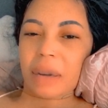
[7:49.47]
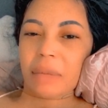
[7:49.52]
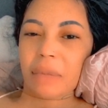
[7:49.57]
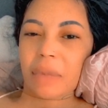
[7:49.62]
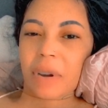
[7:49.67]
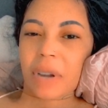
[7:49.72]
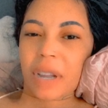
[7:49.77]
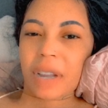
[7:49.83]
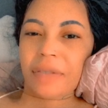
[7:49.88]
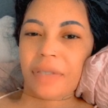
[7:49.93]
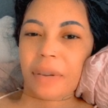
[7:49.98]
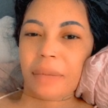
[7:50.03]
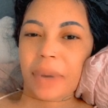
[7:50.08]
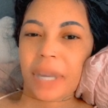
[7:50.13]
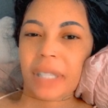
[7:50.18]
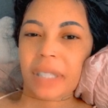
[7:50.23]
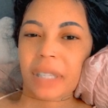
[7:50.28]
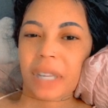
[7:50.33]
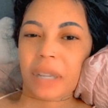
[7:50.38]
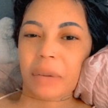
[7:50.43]
my
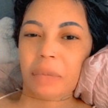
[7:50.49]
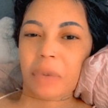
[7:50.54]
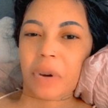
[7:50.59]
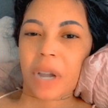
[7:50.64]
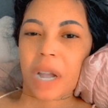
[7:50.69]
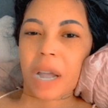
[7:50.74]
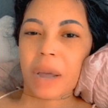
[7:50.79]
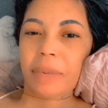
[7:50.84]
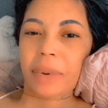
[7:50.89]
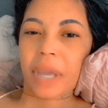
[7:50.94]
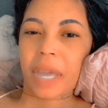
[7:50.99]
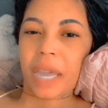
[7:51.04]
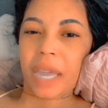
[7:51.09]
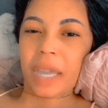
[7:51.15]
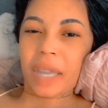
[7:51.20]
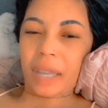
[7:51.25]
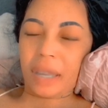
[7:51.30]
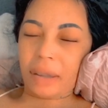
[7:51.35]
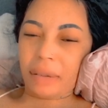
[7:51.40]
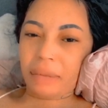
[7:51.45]
government and my
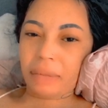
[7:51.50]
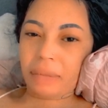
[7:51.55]
cupcake.